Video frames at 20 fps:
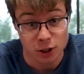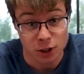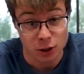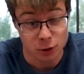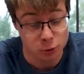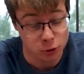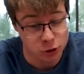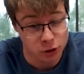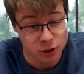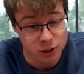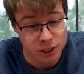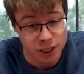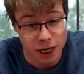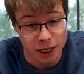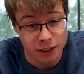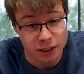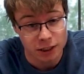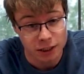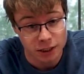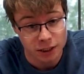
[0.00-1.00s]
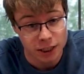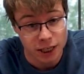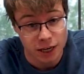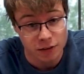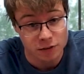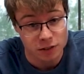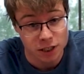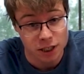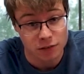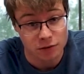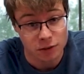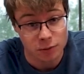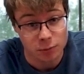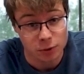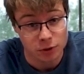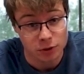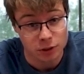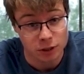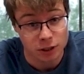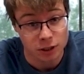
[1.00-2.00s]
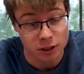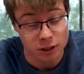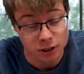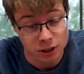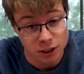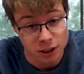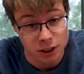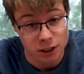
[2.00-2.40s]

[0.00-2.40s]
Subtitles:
You should technically have safety protocols